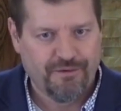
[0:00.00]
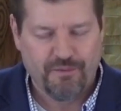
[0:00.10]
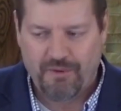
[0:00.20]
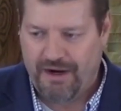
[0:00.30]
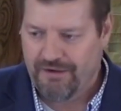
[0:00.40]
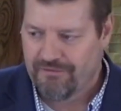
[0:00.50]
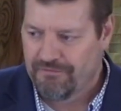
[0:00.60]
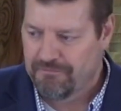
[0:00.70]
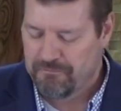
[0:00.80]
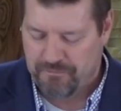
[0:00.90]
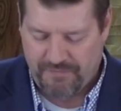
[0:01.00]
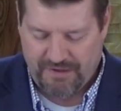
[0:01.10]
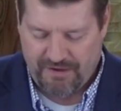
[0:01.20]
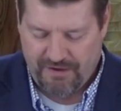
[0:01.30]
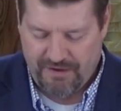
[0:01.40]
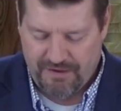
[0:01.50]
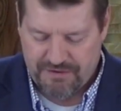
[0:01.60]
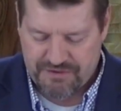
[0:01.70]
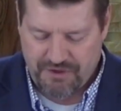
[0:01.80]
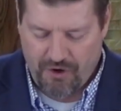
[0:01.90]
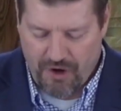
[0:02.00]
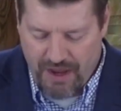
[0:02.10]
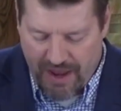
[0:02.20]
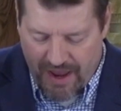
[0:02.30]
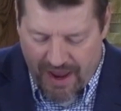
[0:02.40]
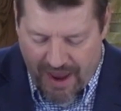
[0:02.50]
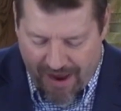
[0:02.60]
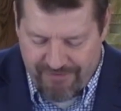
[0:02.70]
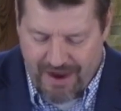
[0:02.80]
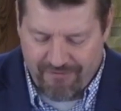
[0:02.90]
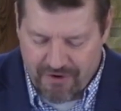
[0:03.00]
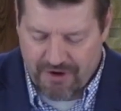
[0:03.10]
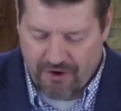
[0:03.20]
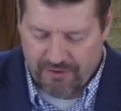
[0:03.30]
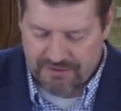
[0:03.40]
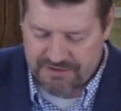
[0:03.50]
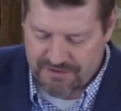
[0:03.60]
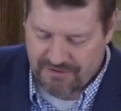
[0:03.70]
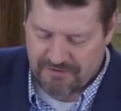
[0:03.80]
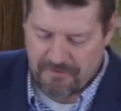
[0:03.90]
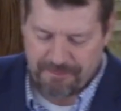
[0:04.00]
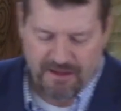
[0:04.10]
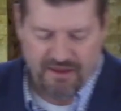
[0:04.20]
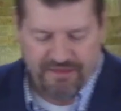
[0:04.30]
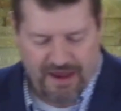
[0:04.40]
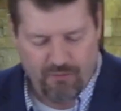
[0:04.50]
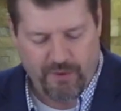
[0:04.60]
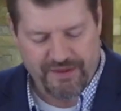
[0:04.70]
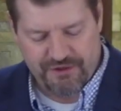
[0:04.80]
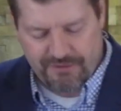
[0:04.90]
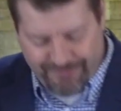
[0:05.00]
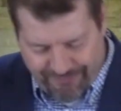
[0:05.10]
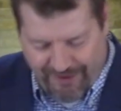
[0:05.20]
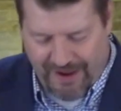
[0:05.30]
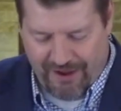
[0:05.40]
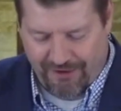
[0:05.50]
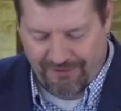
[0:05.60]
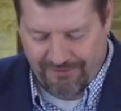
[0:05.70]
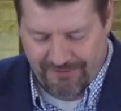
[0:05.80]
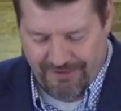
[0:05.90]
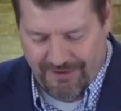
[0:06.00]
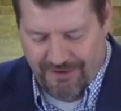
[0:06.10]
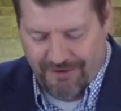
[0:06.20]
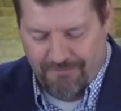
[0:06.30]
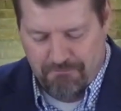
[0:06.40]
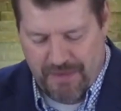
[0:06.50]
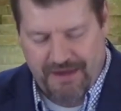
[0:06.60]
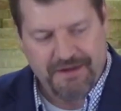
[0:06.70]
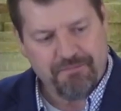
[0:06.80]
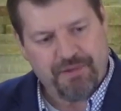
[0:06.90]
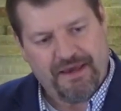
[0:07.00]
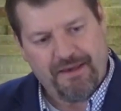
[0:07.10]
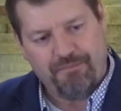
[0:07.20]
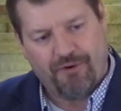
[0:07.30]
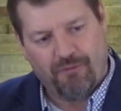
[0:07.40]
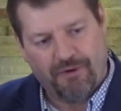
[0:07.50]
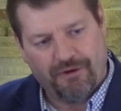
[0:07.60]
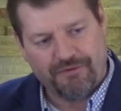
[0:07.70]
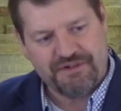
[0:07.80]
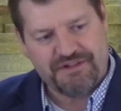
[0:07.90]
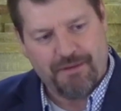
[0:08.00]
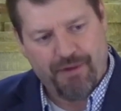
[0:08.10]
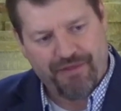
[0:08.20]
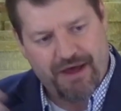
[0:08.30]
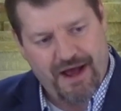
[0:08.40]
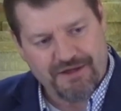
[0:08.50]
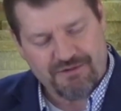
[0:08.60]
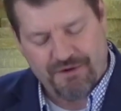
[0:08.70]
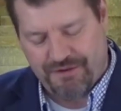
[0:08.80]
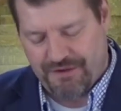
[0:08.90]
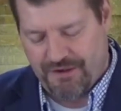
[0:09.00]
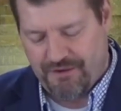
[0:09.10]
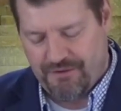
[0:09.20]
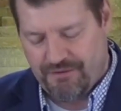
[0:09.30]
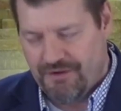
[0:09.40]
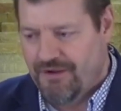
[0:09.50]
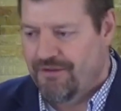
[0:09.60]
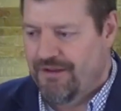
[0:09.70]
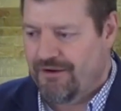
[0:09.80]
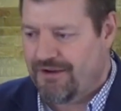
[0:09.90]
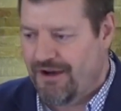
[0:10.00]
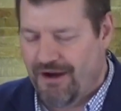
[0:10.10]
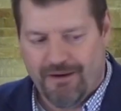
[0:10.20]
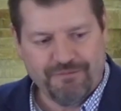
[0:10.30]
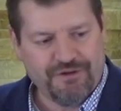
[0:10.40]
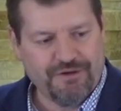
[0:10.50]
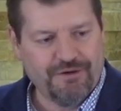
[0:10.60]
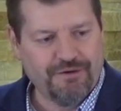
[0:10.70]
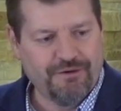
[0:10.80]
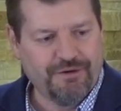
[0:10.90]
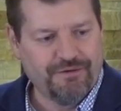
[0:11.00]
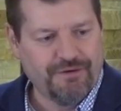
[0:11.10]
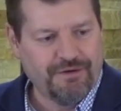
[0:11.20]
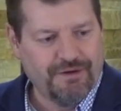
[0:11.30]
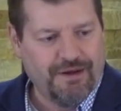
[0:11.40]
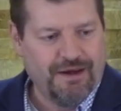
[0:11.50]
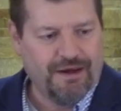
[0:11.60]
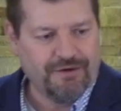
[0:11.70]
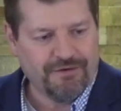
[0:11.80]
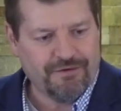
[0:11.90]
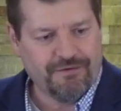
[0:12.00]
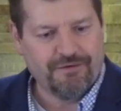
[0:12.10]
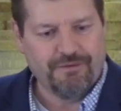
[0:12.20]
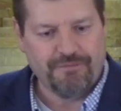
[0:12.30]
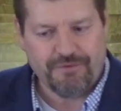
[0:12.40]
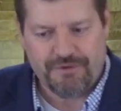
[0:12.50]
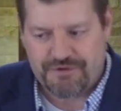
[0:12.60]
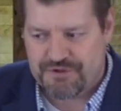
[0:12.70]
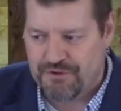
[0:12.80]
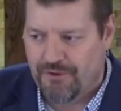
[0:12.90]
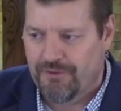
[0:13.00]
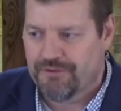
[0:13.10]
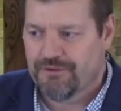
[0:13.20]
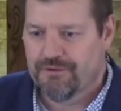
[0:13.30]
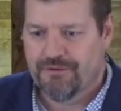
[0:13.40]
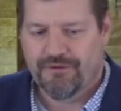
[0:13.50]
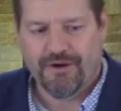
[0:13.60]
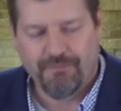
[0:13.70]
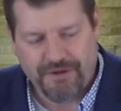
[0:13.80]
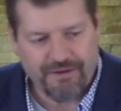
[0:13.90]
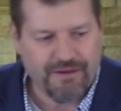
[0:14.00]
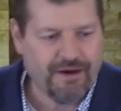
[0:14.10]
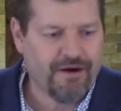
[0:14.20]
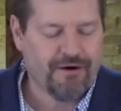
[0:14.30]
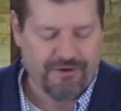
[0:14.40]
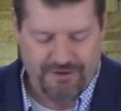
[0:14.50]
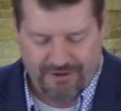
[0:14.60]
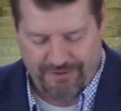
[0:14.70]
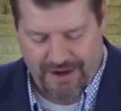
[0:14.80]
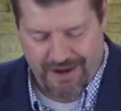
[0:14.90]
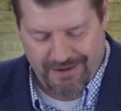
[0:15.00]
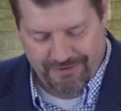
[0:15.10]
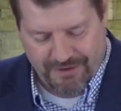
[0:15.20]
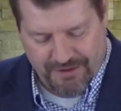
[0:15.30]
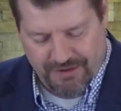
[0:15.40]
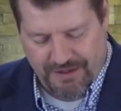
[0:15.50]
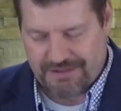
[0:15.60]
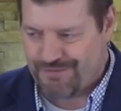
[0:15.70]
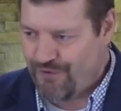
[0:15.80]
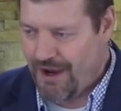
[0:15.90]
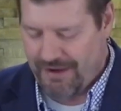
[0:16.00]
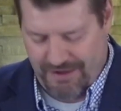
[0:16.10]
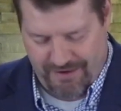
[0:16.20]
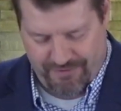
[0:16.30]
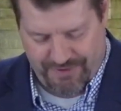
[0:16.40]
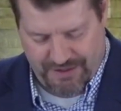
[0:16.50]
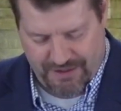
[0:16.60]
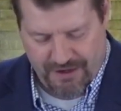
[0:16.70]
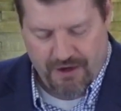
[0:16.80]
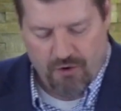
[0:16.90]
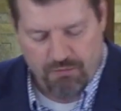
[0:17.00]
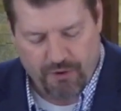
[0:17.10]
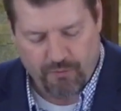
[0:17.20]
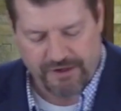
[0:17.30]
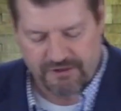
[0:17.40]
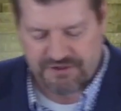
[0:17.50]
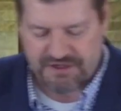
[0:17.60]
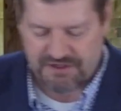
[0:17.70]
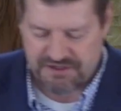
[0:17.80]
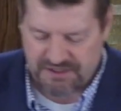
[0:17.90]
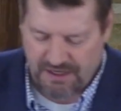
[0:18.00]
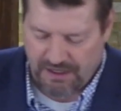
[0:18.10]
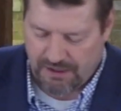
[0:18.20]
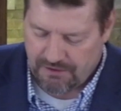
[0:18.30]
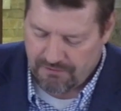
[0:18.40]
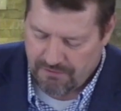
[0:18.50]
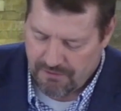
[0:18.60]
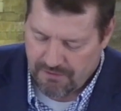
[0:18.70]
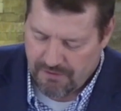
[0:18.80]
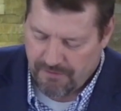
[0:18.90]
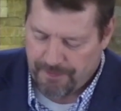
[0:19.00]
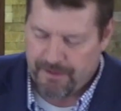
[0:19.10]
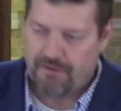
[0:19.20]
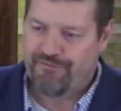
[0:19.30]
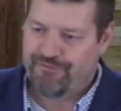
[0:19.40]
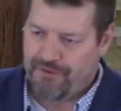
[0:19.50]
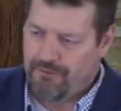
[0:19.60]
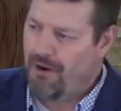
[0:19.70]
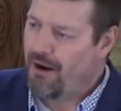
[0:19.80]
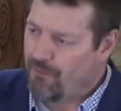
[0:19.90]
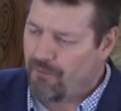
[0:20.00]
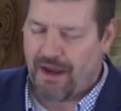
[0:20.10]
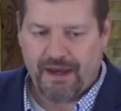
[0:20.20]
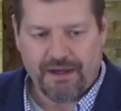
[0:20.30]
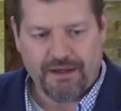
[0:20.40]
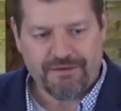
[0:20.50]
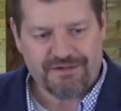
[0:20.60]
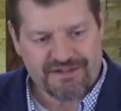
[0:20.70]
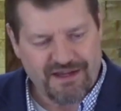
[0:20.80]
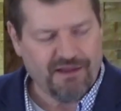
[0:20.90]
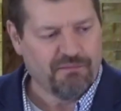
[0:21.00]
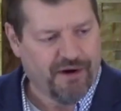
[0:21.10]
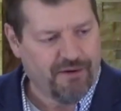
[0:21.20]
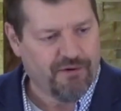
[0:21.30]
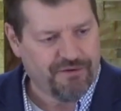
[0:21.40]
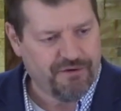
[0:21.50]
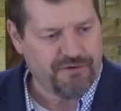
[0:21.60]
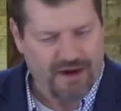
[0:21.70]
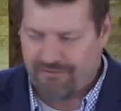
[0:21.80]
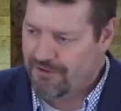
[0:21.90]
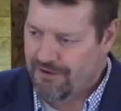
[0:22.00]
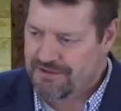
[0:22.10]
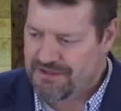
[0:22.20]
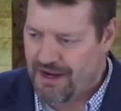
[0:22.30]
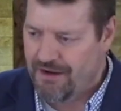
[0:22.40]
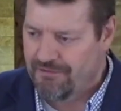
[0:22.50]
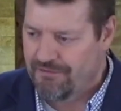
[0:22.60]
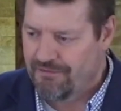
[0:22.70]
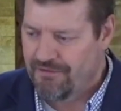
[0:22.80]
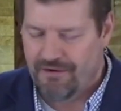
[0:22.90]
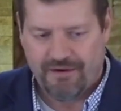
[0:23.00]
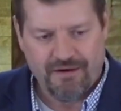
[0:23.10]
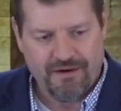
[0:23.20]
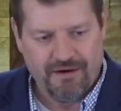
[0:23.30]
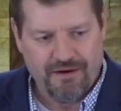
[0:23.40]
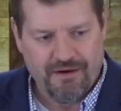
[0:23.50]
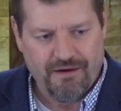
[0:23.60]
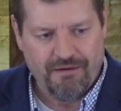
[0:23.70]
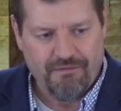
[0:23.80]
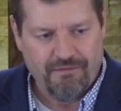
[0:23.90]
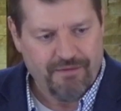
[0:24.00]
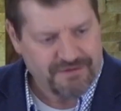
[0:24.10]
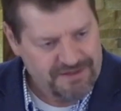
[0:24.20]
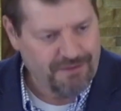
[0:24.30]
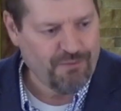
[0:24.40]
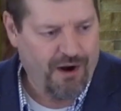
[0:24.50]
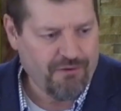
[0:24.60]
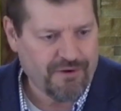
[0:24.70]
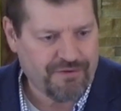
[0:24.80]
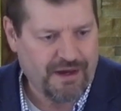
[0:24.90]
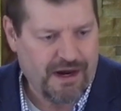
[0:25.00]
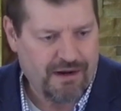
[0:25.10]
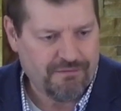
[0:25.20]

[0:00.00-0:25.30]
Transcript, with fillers: right? So, have you ever noticed that when you fail, many people will sympathize with you? They'll come to you and, and, and console you, they'll be there and all that, and that's fine and everything. But when you succeed, Few are ready to celebrate with you. You ever notice that? There's something wrong with that.